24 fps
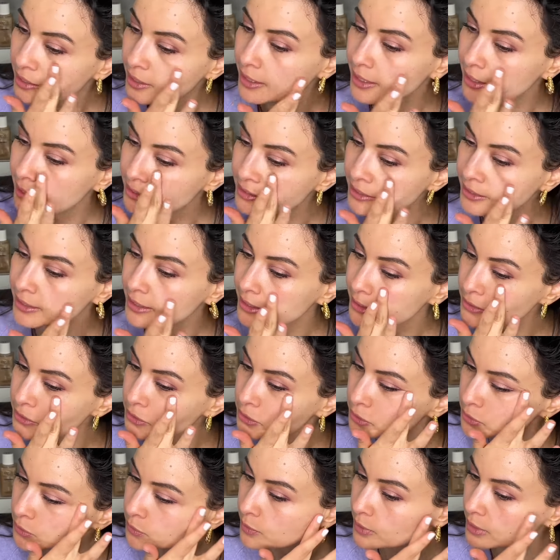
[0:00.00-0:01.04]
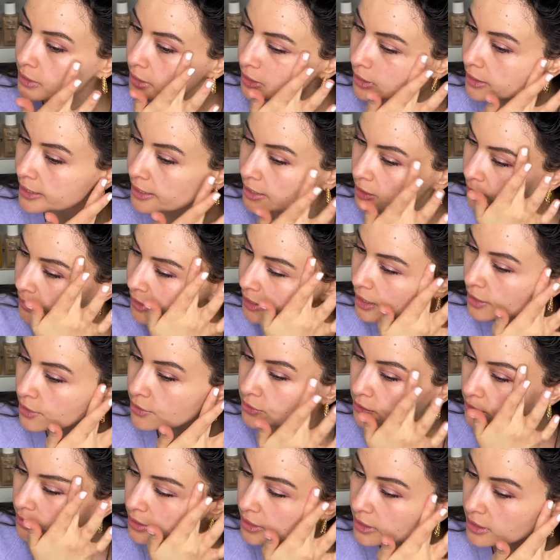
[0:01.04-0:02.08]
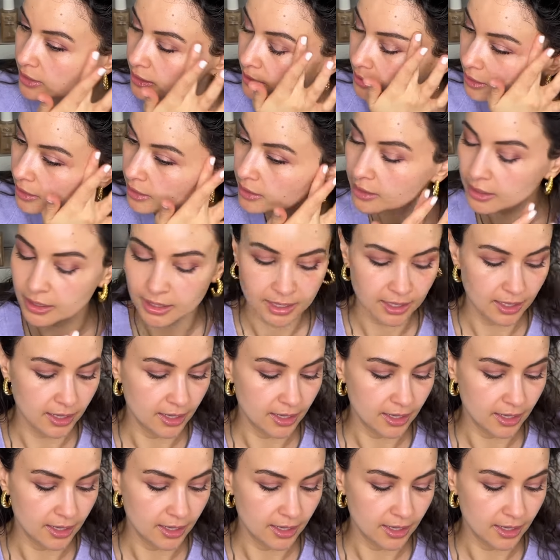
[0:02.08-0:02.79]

and I like to layer it underneath.